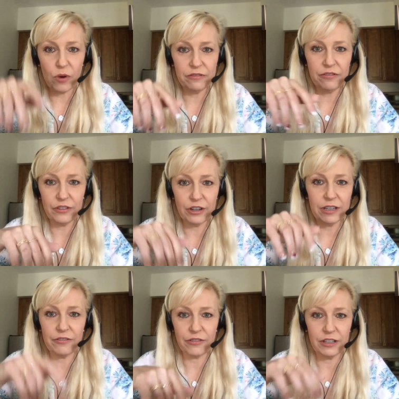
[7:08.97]
one
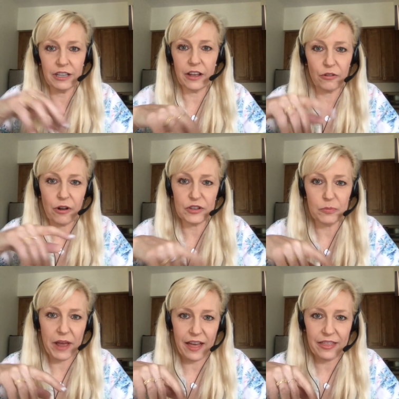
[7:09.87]
foot in front of the other on
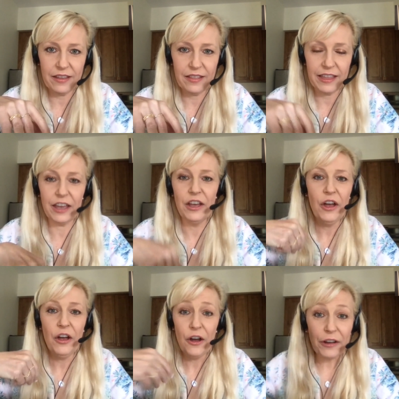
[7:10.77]
this path. Like,